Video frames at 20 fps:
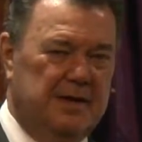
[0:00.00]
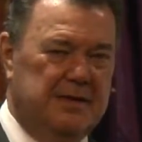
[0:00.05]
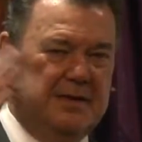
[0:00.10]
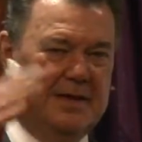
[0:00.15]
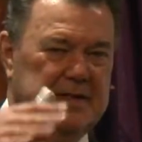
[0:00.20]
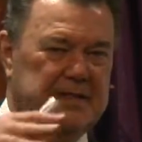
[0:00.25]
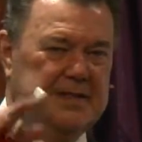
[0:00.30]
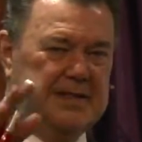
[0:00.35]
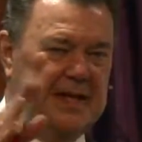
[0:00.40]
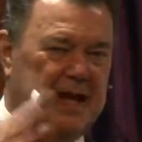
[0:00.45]

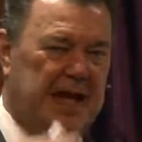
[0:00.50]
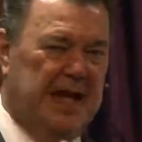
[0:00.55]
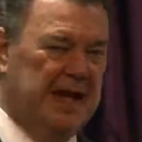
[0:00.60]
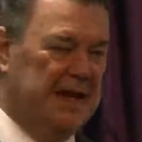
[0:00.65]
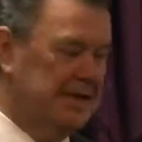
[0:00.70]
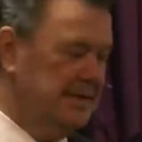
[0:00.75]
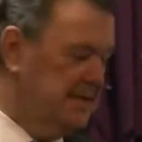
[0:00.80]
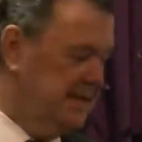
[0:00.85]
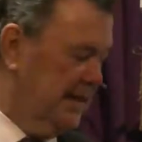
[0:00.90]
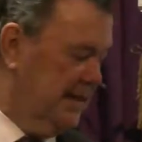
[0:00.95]

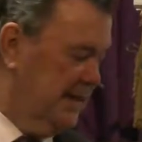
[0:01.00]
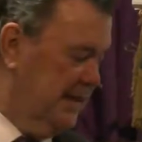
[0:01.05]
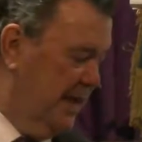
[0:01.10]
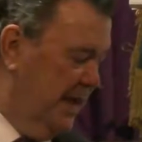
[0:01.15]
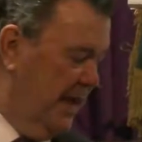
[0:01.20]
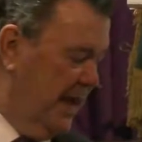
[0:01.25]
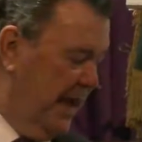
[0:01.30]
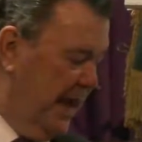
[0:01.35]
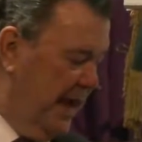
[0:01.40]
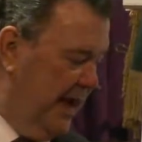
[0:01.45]
descends
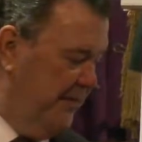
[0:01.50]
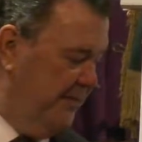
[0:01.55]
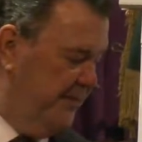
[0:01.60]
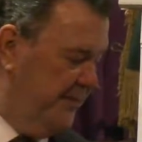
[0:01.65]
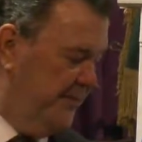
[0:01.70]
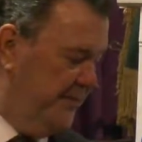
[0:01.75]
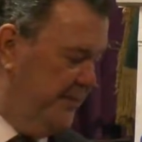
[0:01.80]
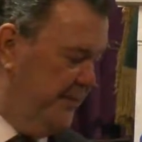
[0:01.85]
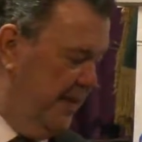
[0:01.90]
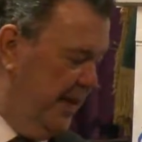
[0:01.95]
and
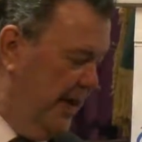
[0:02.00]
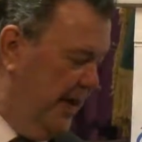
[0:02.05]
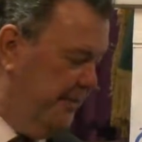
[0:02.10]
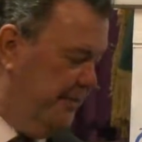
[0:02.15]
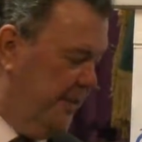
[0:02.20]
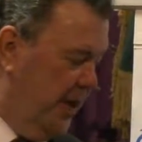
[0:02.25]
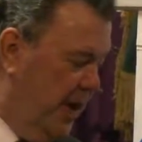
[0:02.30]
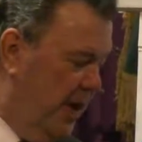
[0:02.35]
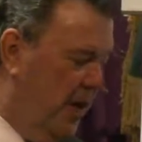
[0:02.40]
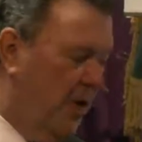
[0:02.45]

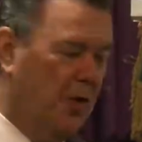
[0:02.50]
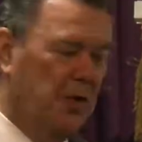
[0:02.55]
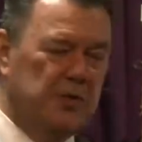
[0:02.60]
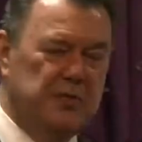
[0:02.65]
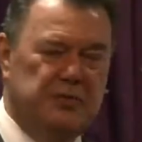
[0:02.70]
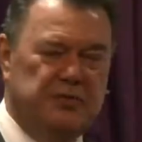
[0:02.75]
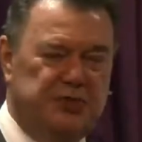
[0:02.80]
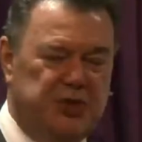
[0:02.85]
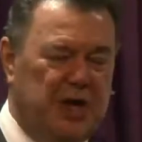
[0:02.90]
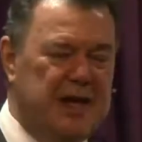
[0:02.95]

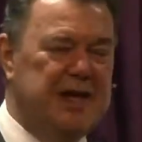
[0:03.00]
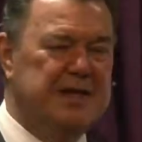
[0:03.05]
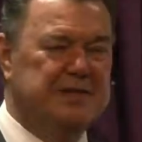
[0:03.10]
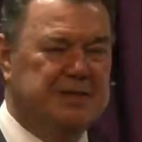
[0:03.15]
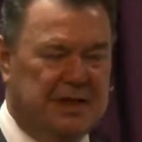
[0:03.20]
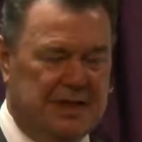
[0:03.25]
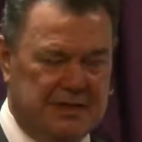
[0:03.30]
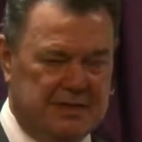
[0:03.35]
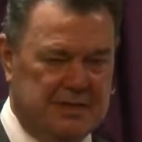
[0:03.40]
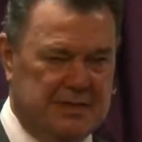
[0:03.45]
upon
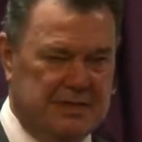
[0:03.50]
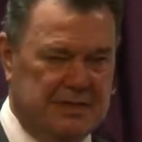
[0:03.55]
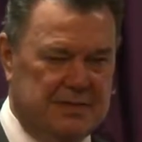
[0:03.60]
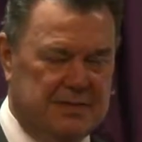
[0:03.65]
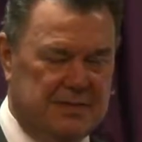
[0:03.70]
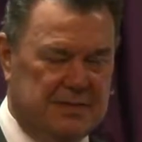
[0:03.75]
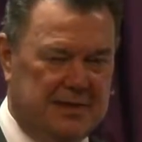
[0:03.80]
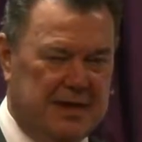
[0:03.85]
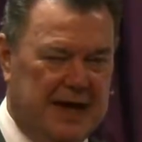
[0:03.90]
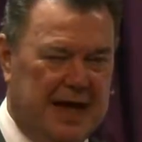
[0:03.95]
Jesus
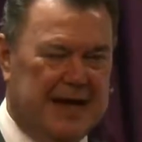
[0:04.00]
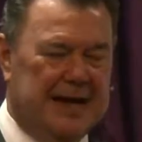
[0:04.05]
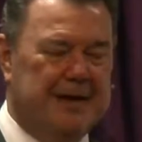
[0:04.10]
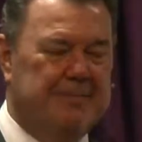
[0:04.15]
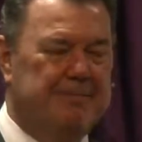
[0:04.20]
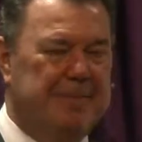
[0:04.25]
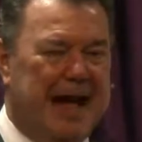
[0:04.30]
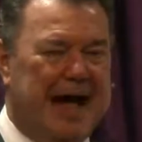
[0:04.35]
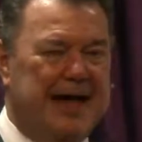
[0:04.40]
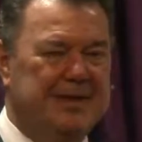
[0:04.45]
and
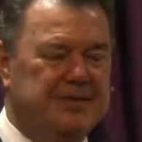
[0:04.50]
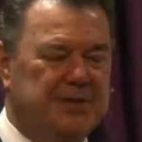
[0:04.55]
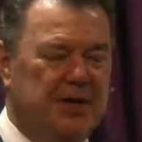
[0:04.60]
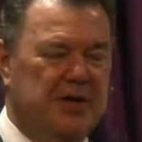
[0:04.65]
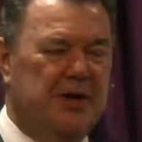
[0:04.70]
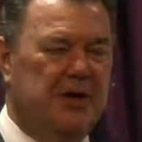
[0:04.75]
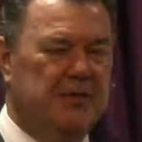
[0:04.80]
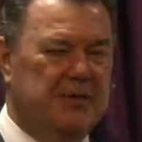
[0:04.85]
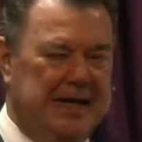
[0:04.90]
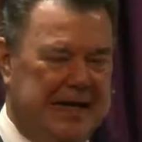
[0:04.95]
abides
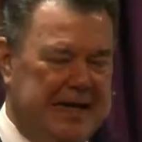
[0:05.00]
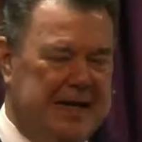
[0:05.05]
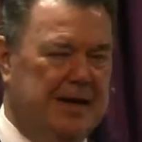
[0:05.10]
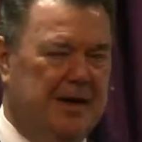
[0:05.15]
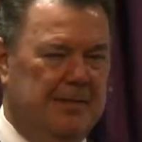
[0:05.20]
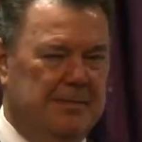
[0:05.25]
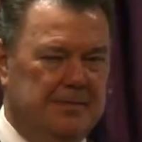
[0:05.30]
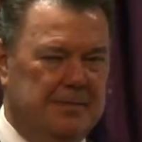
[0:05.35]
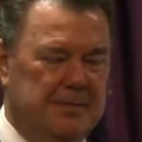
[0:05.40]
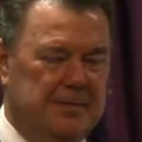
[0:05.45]
there on
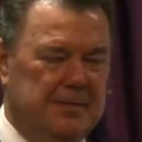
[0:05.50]
him.